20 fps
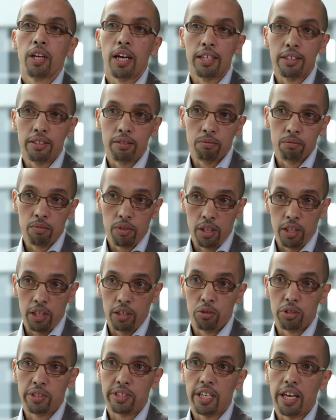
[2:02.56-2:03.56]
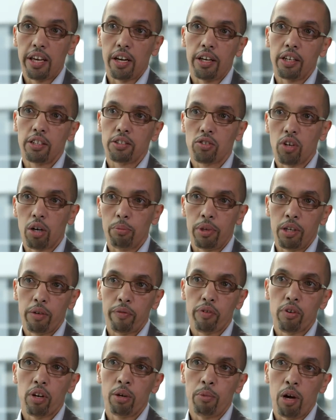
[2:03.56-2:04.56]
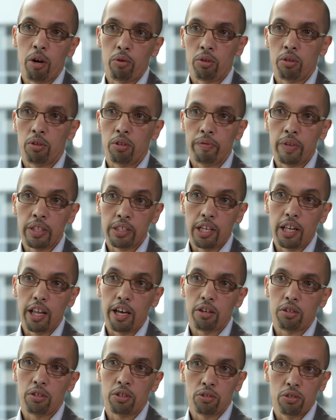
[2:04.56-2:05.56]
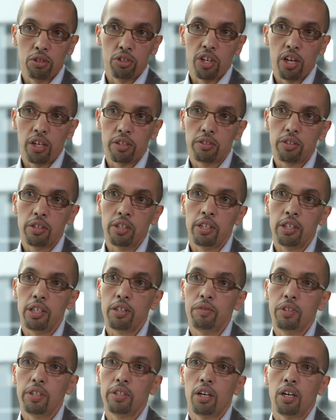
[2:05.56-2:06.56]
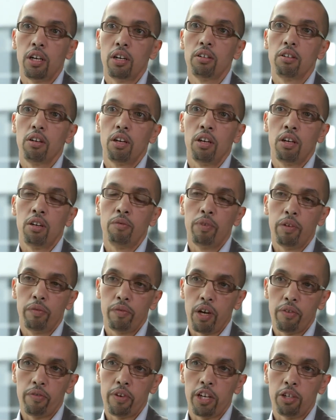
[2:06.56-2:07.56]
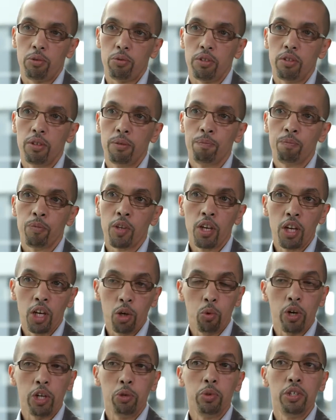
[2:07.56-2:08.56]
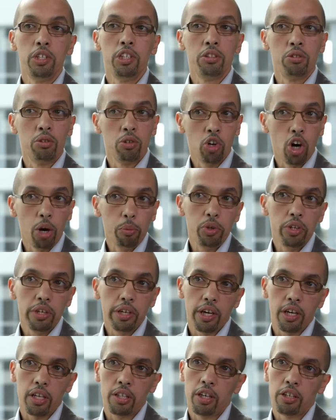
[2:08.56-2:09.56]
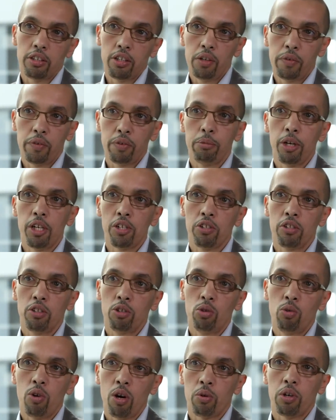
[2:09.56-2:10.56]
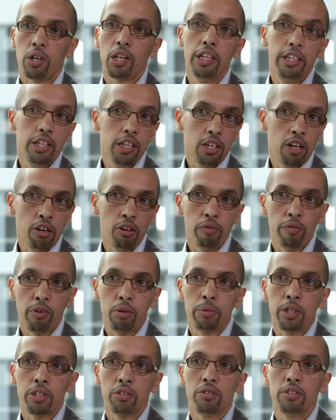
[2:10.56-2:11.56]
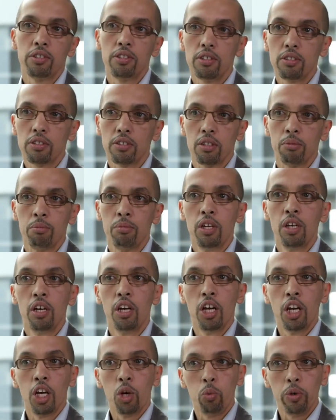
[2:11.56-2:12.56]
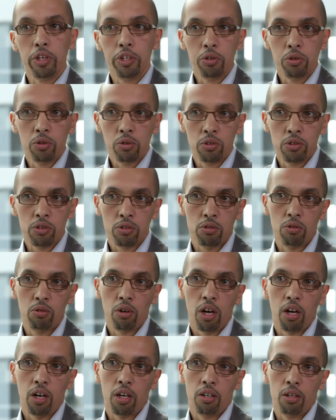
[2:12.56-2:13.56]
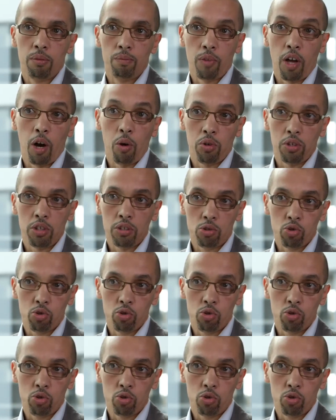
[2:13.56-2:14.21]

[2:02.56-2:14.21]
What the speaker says: and the settings coming from our ventilator, such as the Evita V500. When we need to communicate that information to our clinical information system, we use our